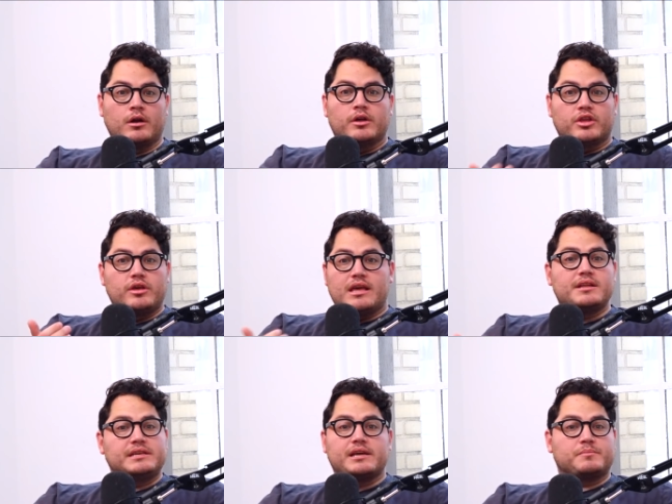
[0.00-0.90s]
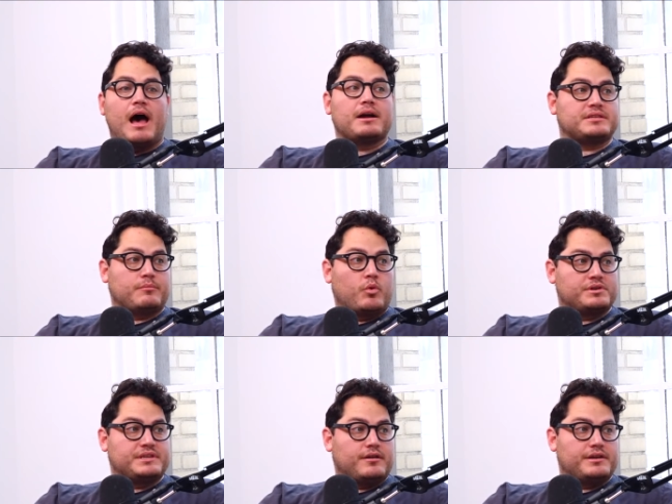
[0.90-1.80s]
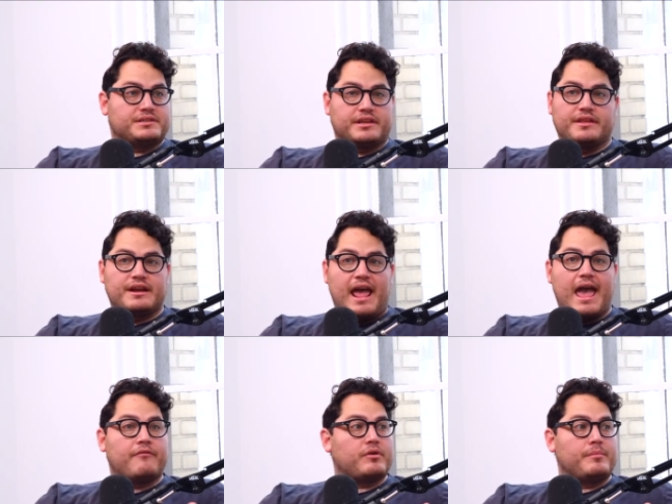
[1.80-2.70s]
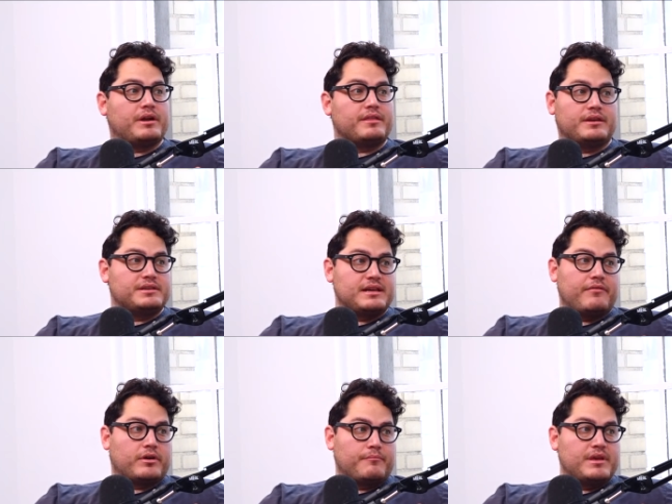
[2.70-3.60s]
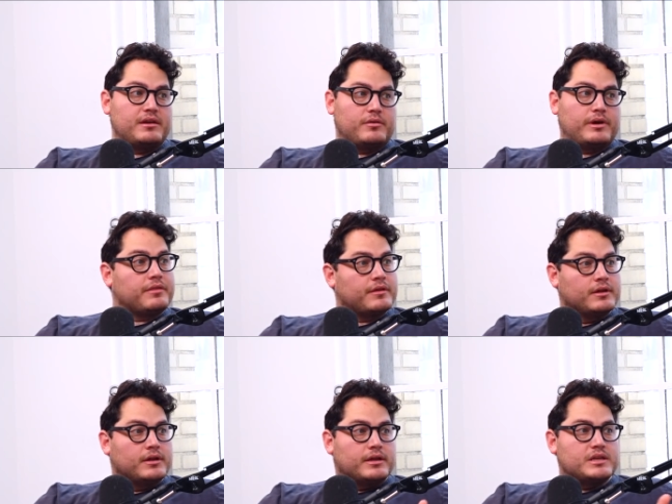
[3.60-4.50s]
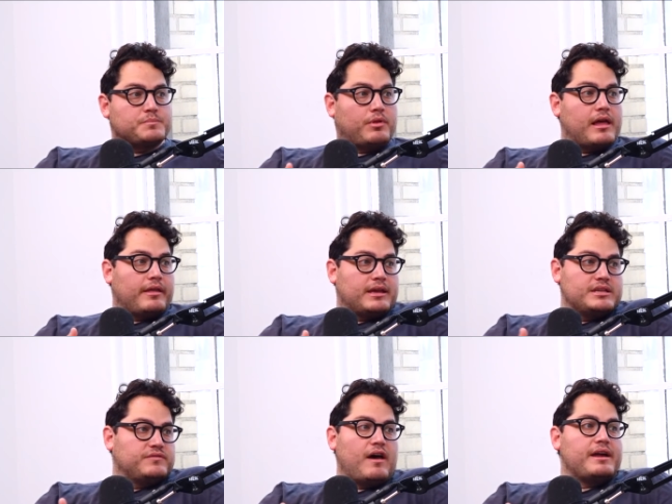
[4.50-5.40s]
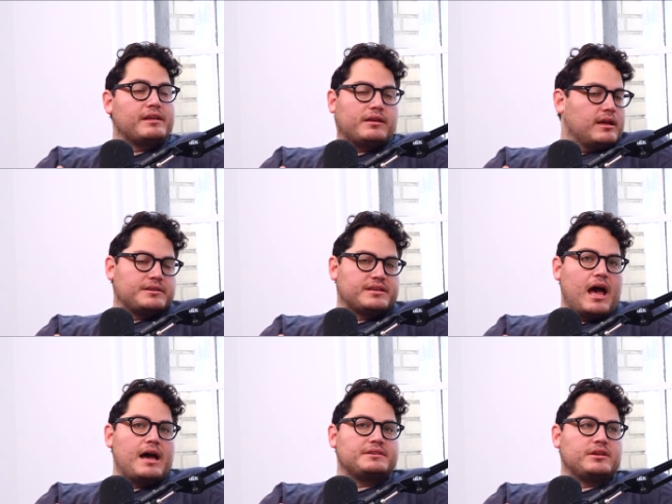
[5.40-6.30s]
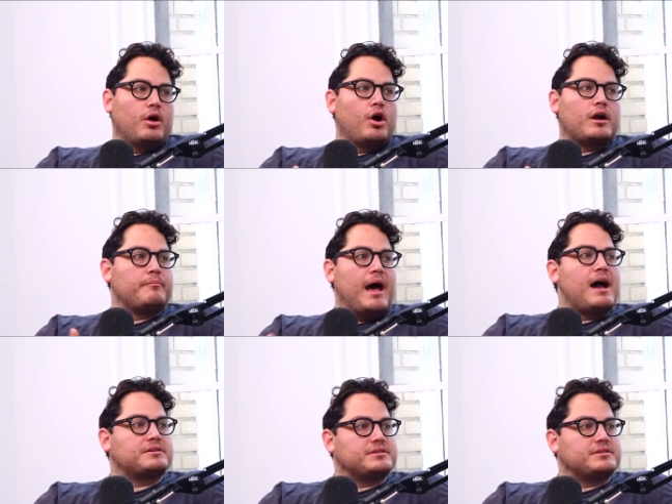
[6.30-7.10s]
he takes boxing more seriously than everybody that he's ever competed with. He's fighting against guys that aren't boxers.